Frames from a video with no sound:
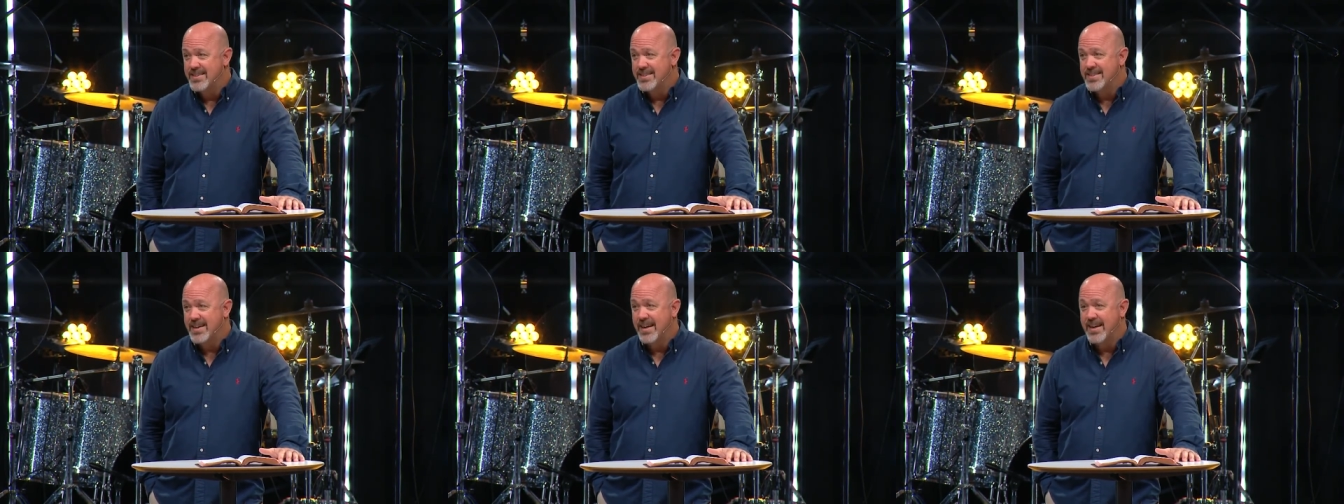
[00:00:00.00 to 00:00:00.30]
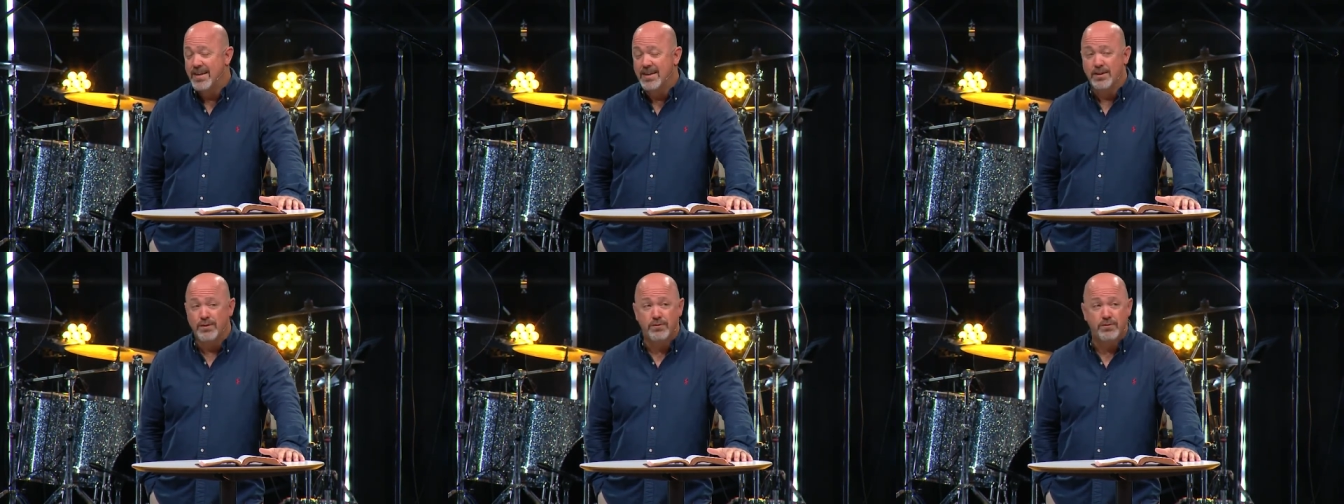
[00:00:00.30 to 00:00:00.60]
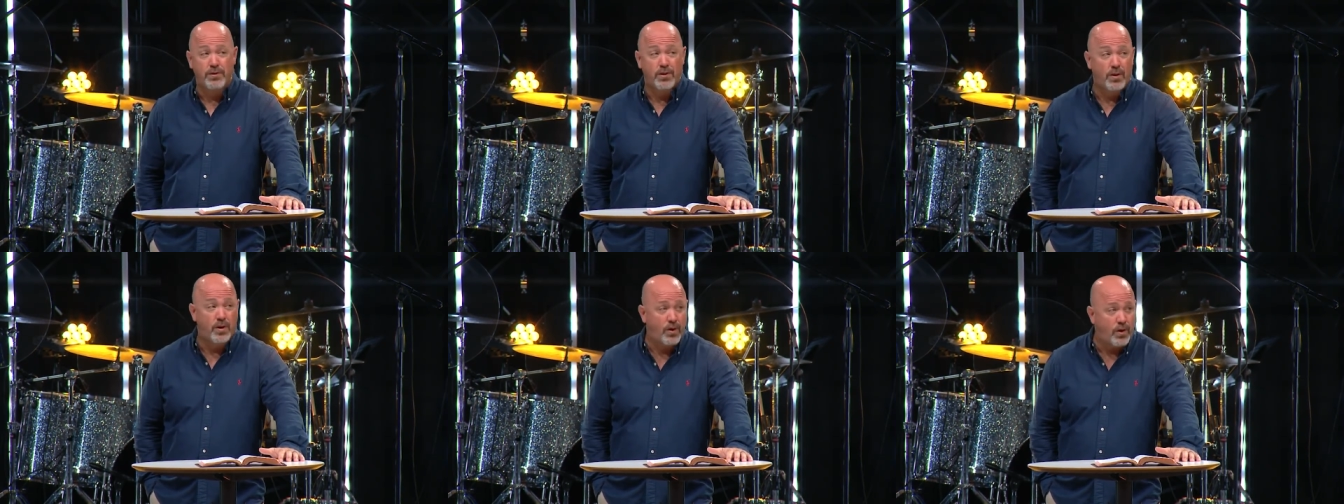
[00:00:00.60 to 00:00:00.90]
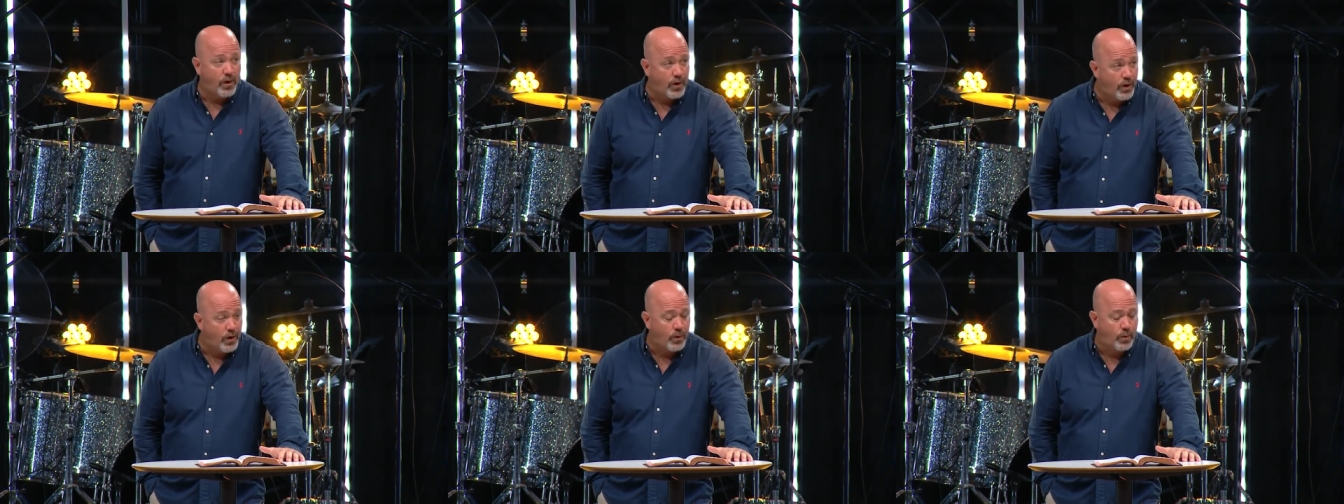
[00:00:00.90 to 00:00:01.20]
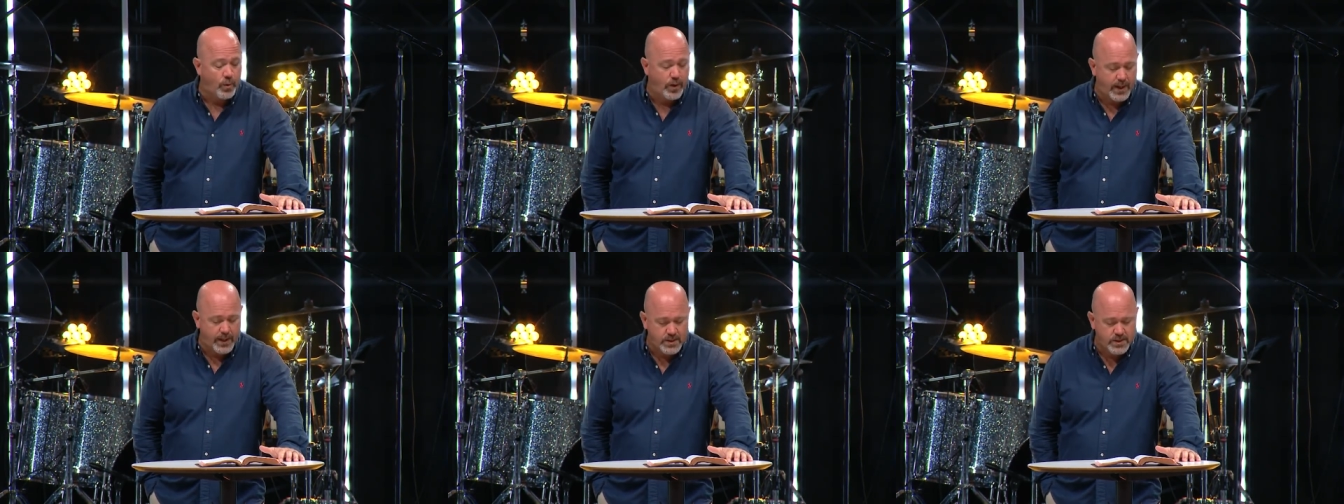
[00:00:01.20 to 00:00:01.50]
state of
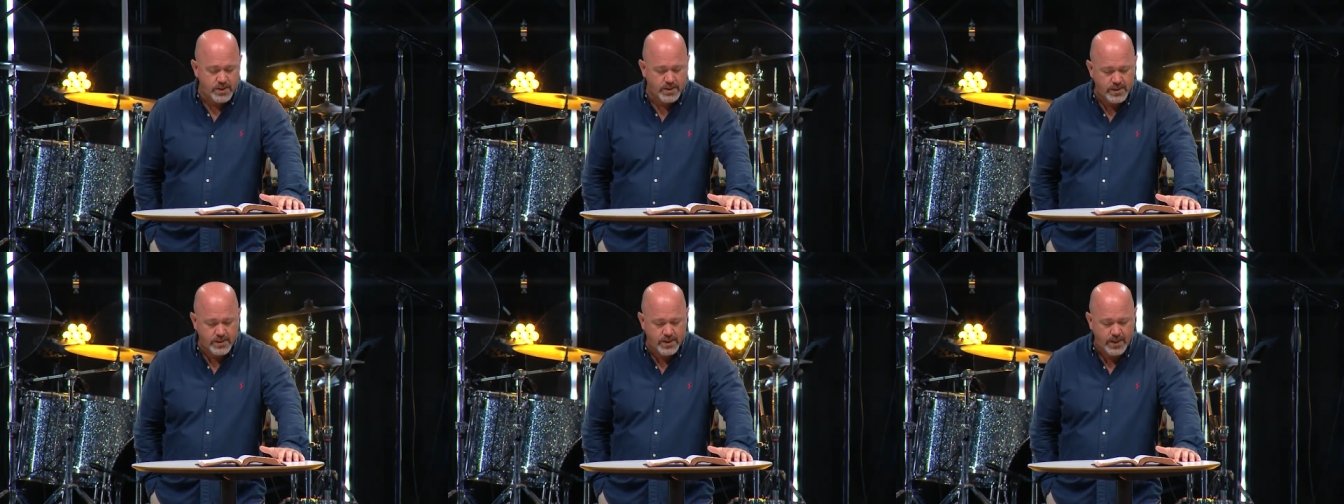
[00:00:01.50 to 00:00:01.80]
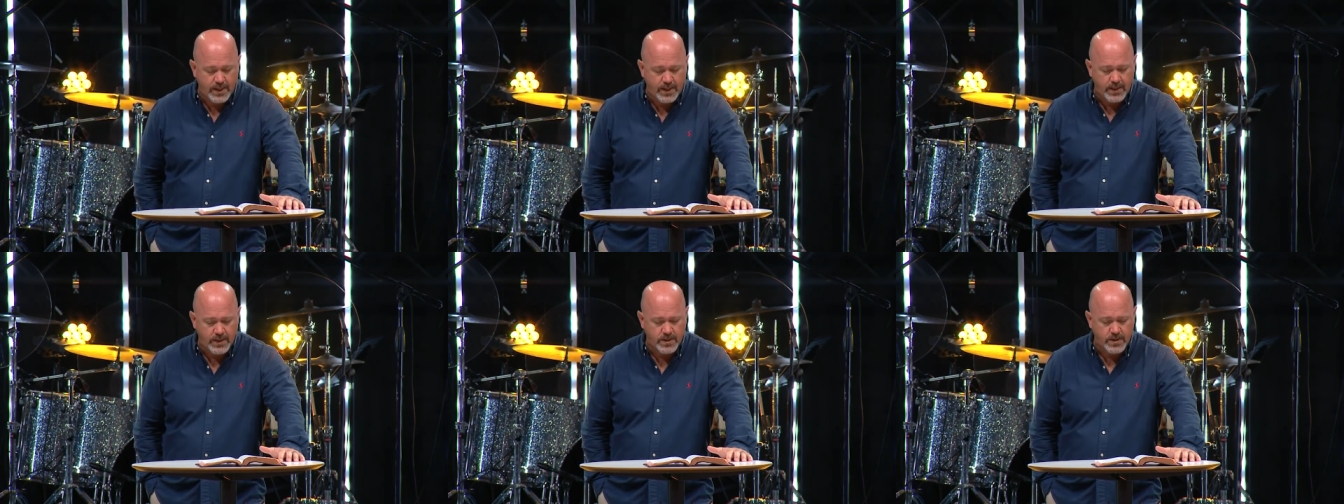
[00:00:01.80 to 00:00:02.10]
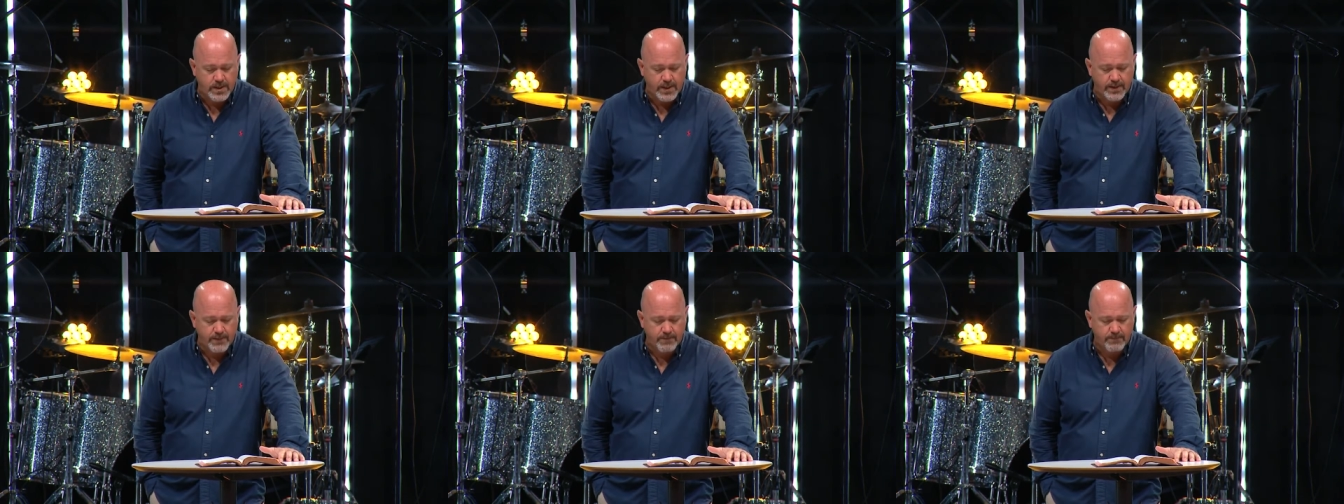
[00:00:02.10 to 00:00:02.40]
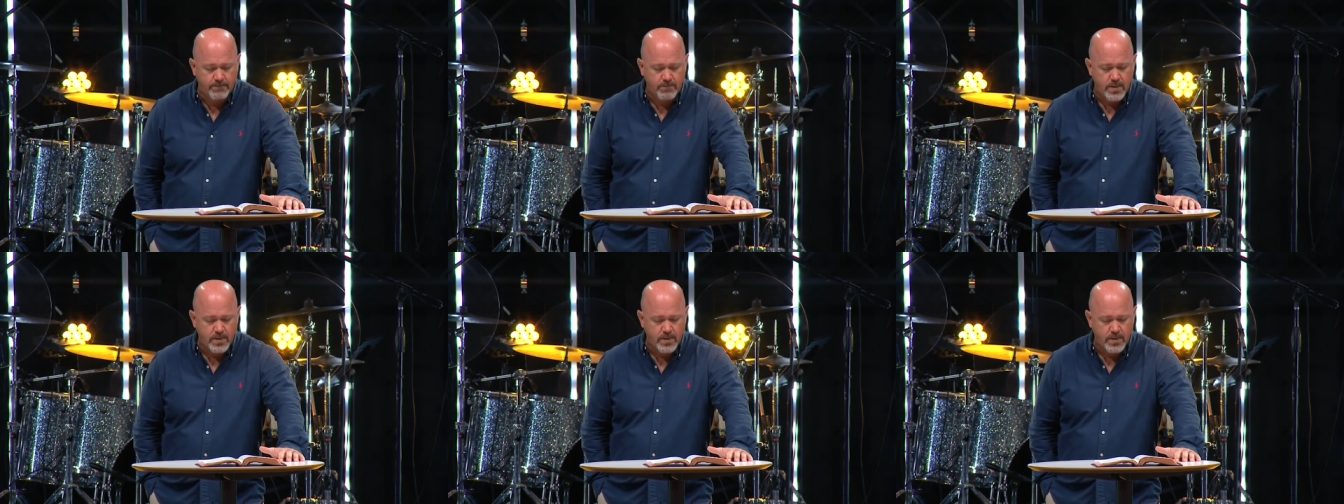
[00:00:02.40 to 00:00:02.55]
always changing.